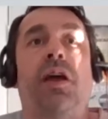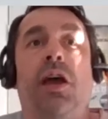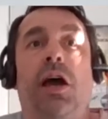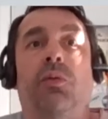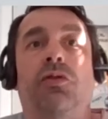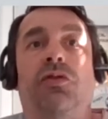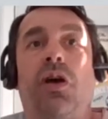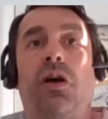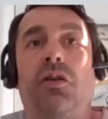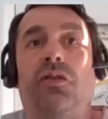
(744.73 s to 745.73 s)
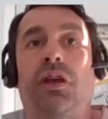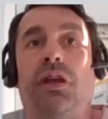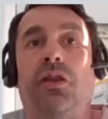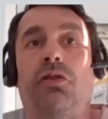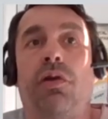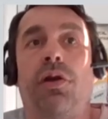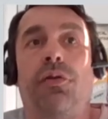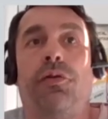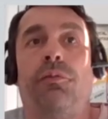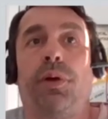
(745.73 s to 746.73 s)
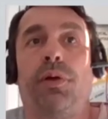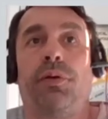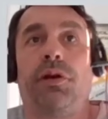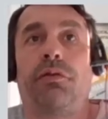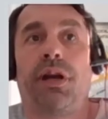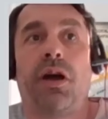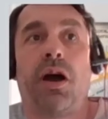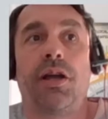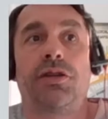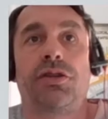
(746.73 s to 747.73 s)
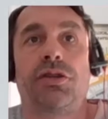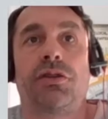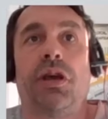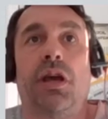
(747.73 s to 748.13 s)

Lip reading: and we'll start seeing the growth of blue and green hydrogen.